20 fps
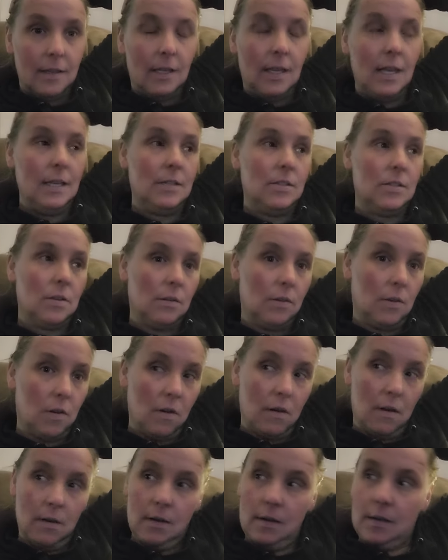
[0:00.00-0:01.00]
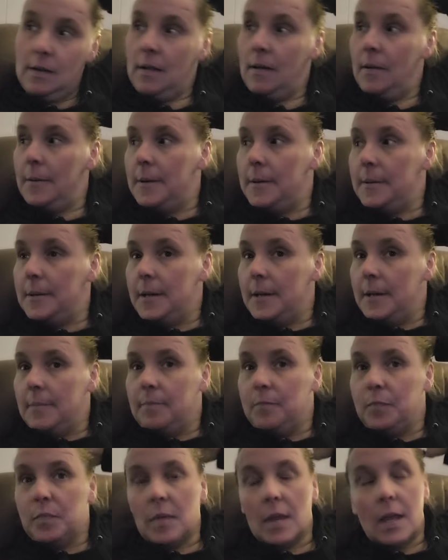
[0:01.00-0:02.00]
The kids are gone.
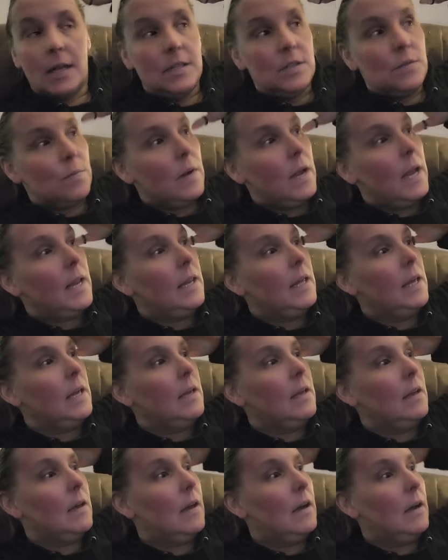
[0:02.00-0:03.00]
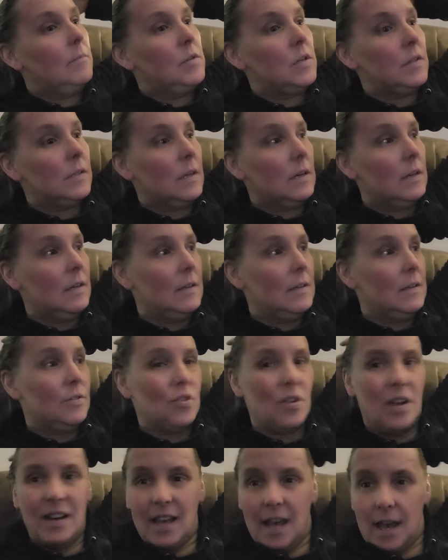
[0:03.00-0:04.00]
It's rainy. I'm just gonna
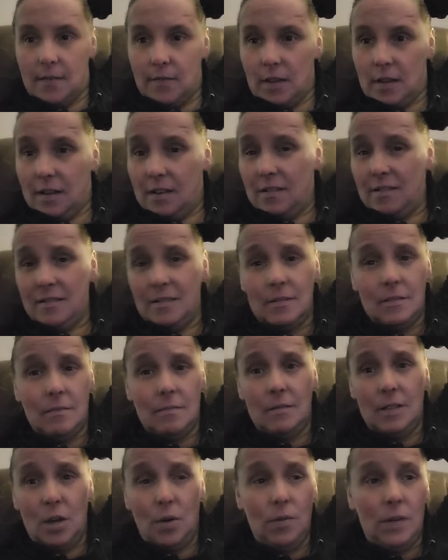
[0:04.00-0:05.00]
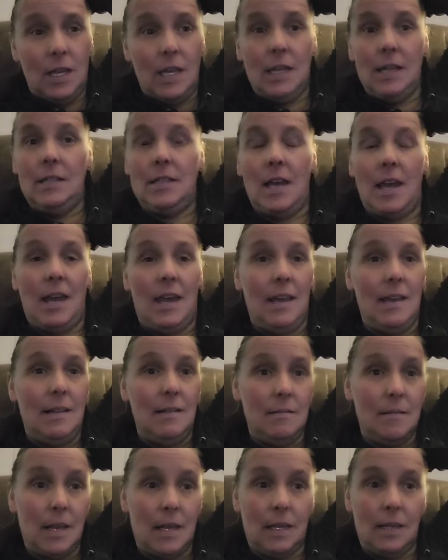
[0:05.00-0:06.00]
try to have a low-key day.
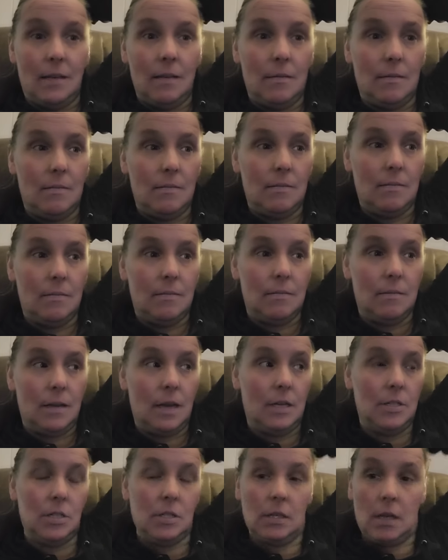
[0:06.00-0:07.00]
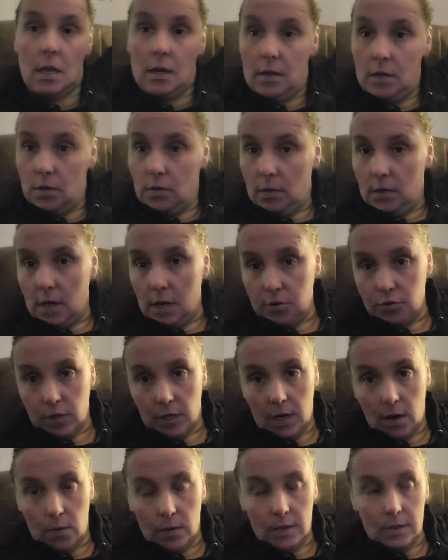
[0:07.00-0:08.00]
Like, I just got a load of laundry
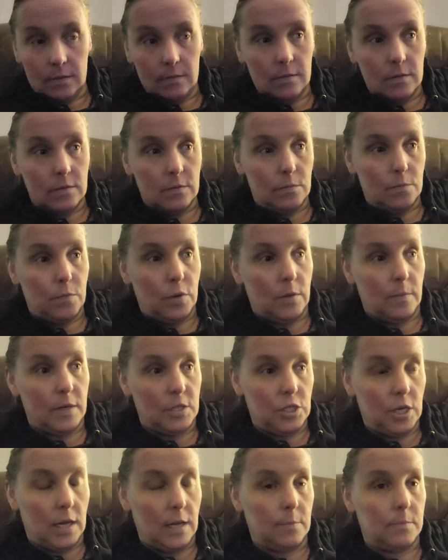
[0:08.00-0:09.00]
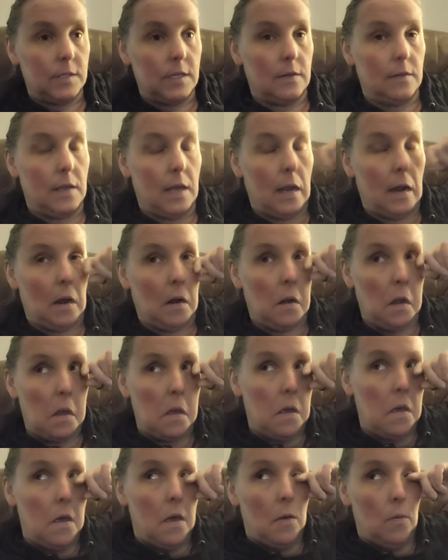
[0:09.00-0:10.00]
going, put my jams in there
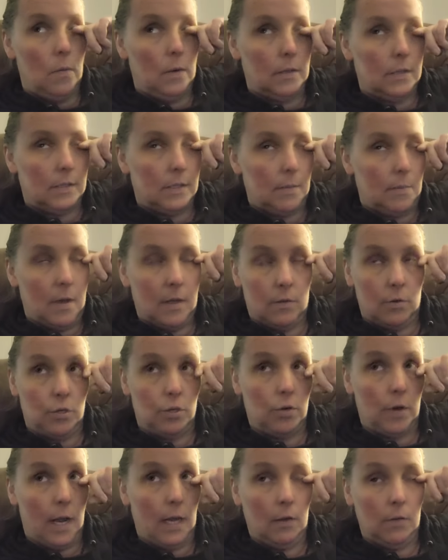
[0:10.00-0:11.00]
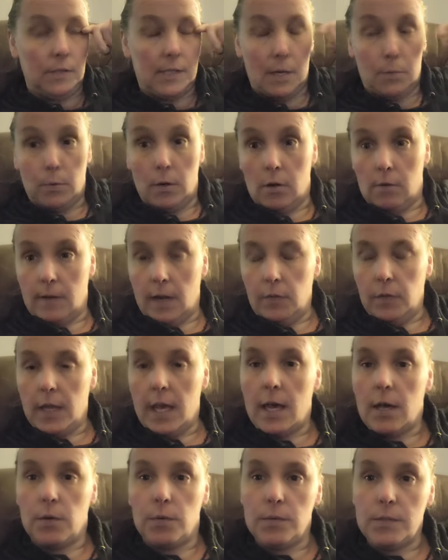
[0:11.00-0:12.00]
with some other straggles that were around the
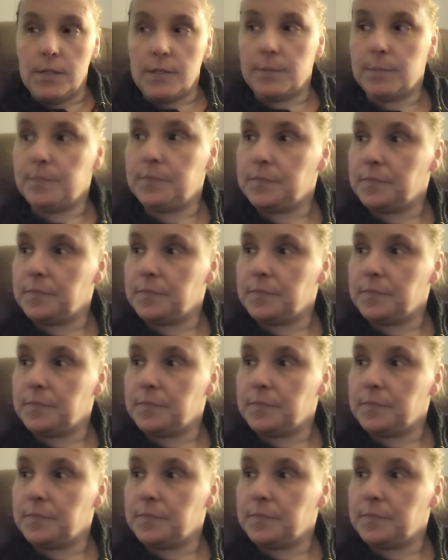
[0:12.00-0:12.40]
house.